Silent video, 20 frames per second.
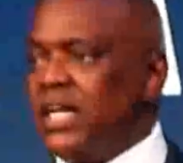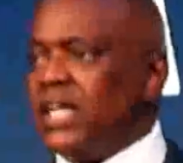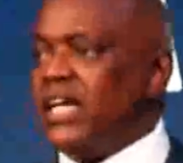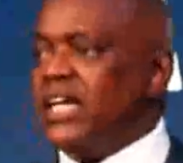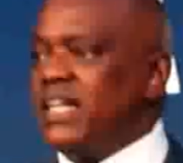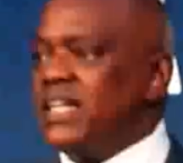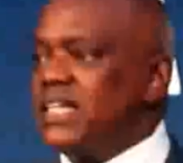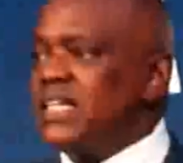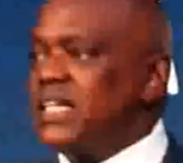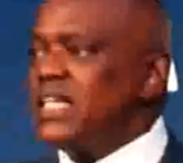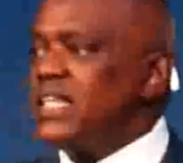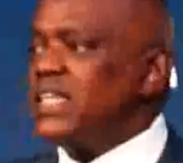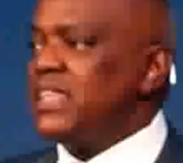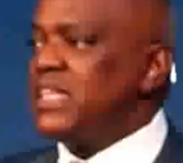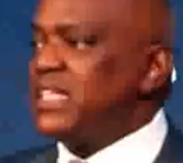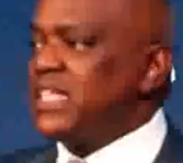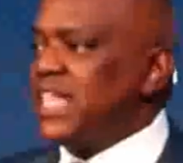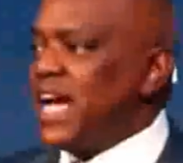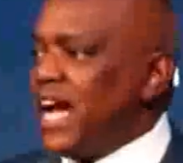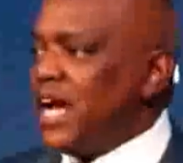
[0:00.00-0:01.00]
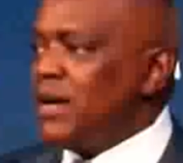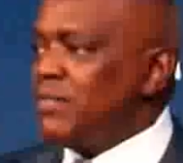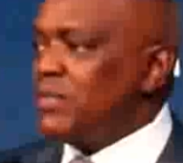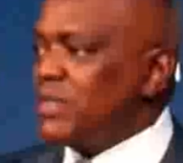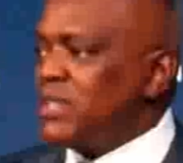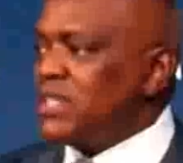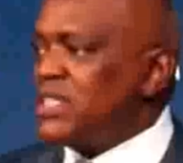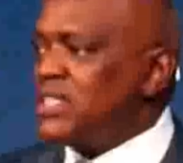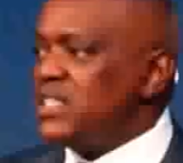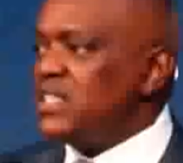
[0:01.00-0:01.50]
in the
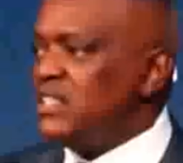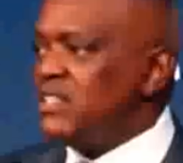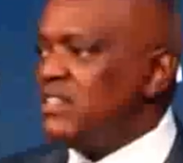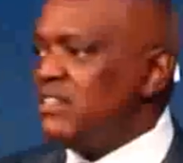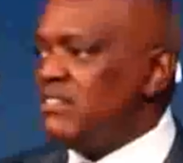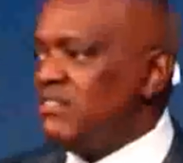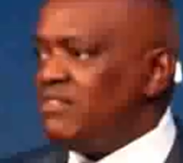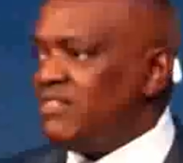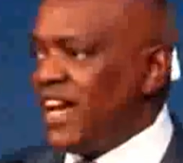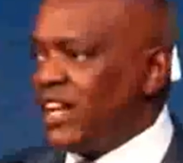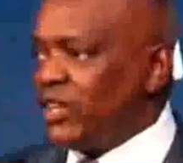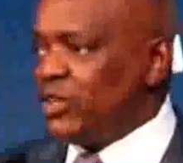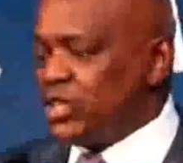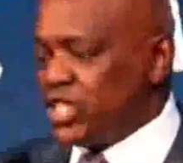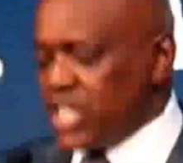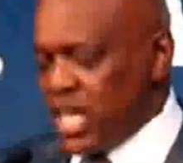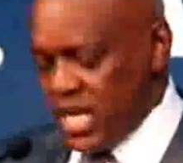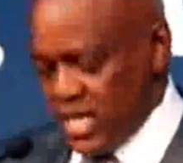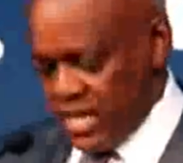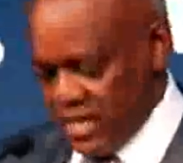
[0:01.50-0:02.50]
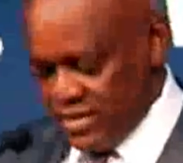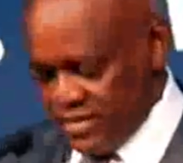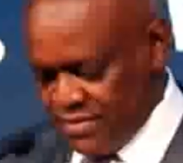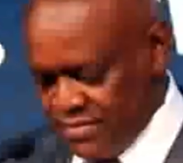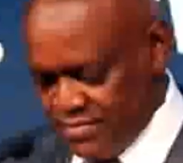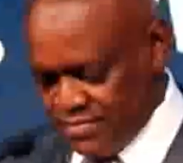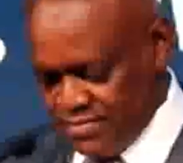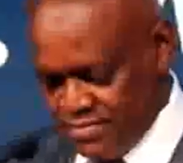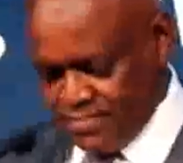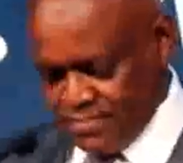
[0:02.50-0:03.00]
diamond value chain.